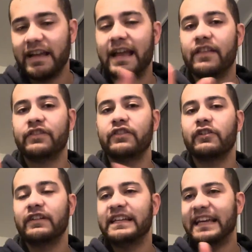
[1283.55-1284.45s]
and
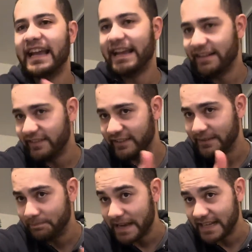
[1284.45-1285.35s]
38
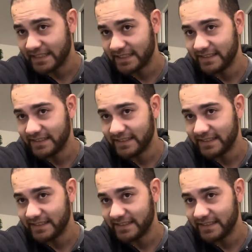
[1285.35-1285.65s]
Spesh,